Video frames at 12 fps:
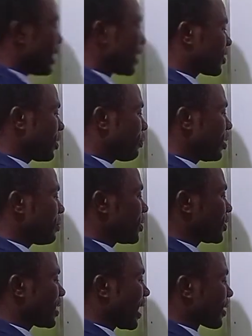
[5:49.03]
that simply
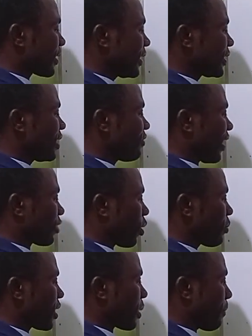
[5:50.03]
means that relative
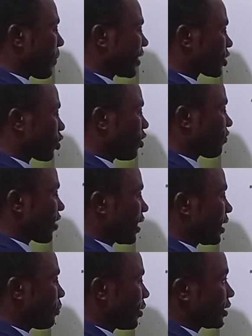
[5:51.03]
atomic mass of
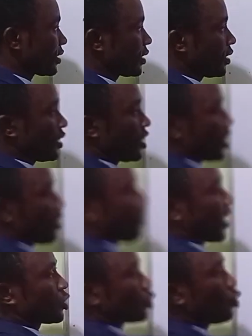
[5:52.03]
elements, if
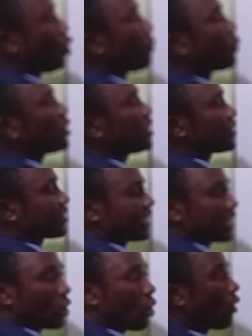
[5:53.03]
I should open this
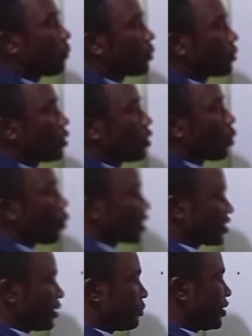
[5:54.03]
thing up,
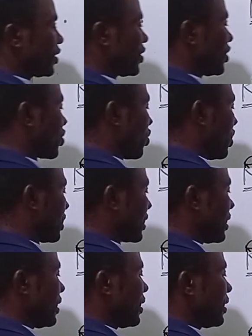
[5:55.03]
what it means is what?
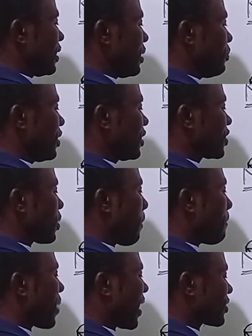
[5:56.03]
It means
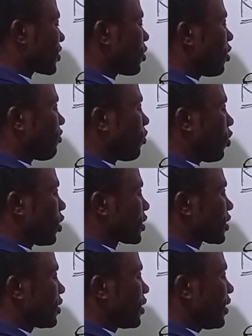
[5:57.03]
mass of
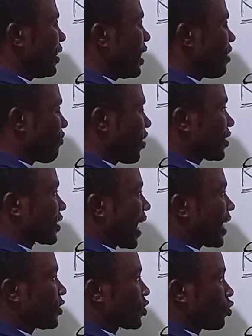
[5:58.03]
what? The first
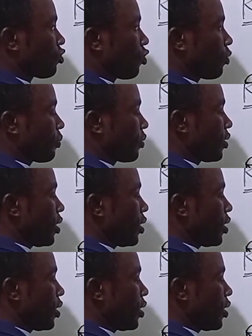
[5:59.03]
isotope